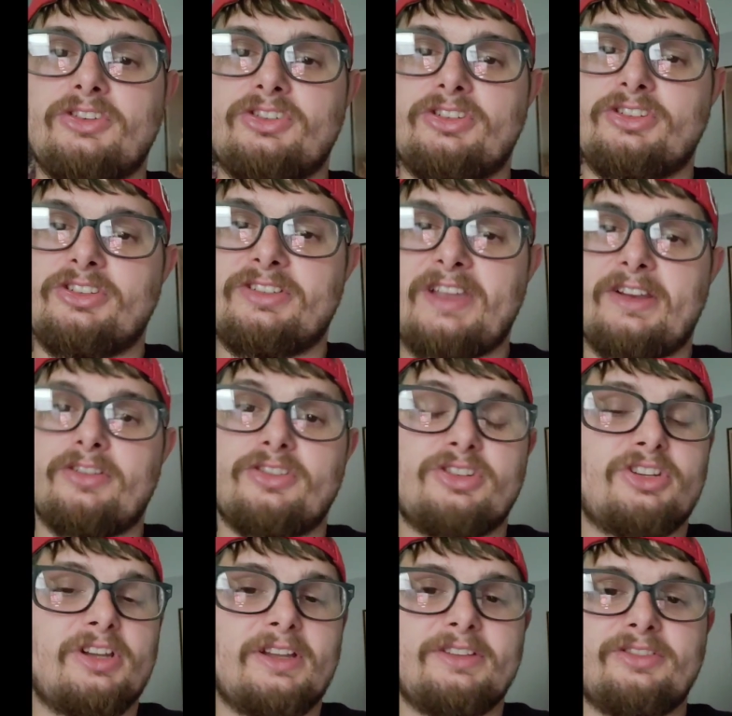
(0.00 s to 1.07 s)
She just had her
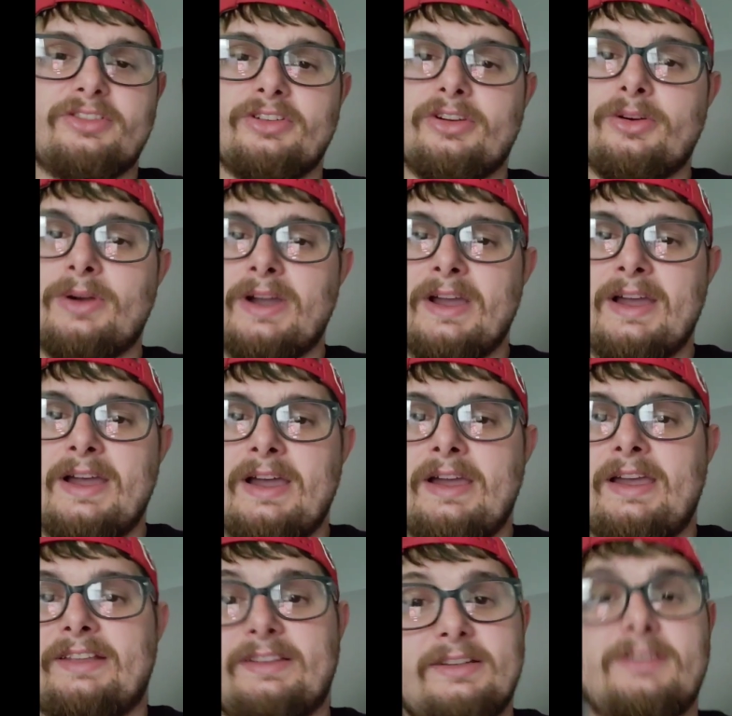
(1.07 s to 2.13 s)
shed, so
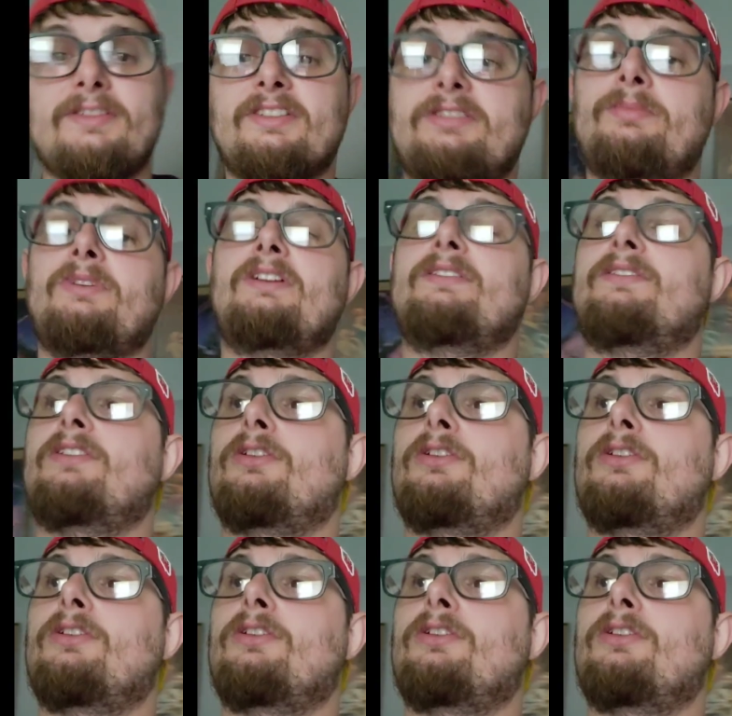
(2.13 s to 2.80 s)
at the end of this month,